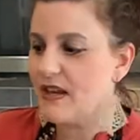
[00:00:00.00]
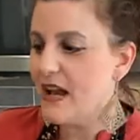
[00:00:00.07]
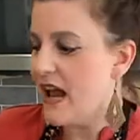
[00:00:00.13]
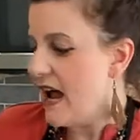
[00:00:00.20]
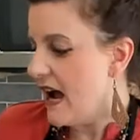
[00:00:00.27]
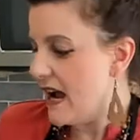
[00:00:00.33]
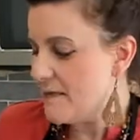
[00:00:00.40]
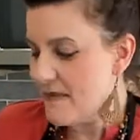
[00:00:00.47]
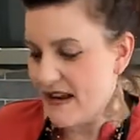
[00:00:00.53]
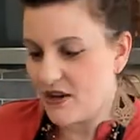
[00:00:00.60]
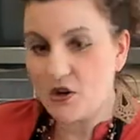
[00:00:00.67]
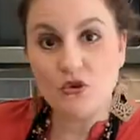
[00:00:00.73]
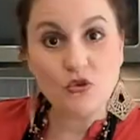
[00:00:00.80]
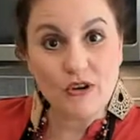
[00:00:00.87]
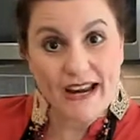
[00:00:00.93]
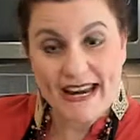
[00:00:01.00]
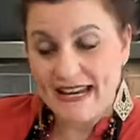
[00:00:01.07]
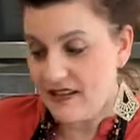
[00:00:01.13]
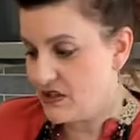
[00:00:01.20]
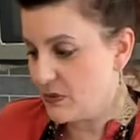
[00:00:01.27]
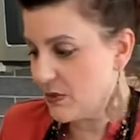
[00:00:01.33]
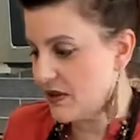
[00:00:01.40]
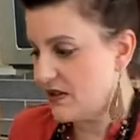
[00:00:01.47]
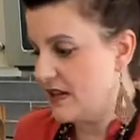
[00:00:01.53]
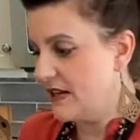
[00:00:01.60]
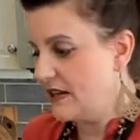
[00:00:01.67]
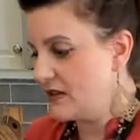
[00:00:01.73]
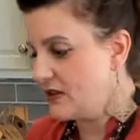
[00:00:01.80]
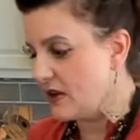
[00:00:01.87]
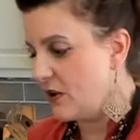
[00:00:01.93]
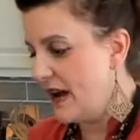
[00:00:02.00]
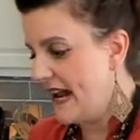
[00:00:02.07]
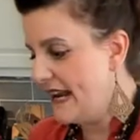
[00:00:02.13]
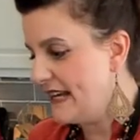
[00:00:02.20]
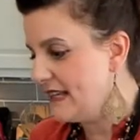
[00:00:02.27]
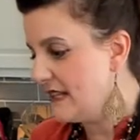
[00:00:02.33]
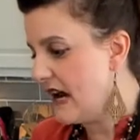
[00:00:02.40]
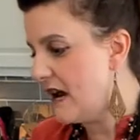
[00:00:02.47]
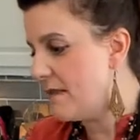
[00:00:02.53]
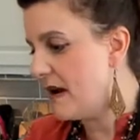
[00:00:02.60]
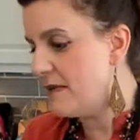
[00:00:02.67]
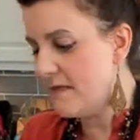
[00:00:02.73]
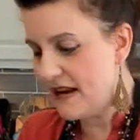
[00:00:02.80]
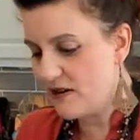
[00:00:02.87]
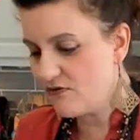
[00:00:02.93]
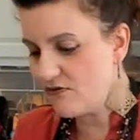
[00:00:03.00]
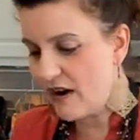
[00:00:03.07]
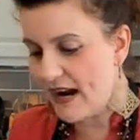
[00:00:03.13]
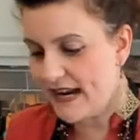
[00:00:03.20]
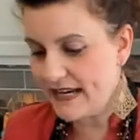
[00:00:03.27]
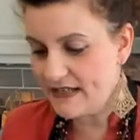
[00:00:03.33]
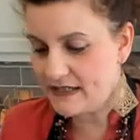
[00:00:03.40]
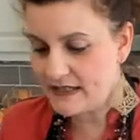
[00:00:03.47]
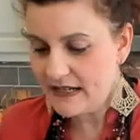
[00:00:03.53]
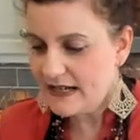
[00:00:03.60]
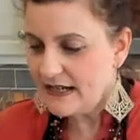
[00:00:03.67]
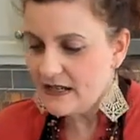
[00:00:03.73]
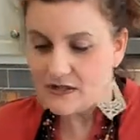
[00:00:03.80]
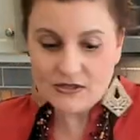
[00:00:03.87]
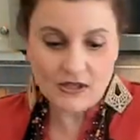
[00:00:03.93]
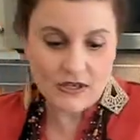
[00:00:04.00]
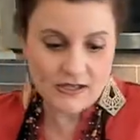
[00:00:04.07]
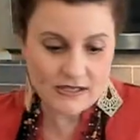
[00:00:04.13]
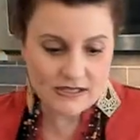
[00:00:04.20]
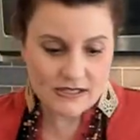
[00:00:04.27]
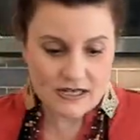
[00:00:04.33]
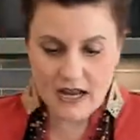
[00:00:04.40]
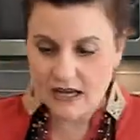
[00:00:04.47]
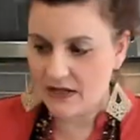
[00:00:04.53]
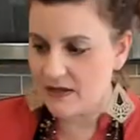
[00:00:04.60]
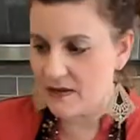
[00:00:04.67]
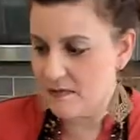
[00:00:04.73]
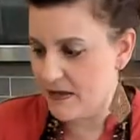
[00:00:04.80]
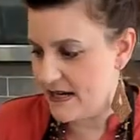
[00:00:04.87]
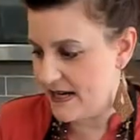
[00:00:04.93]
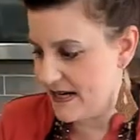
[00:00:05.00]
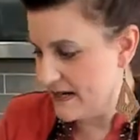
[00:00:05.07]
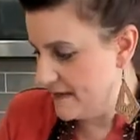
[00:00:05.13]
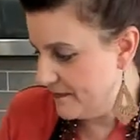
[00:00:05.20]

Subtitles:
I make grains with this. So anytime I make rice, as long as it's not going to be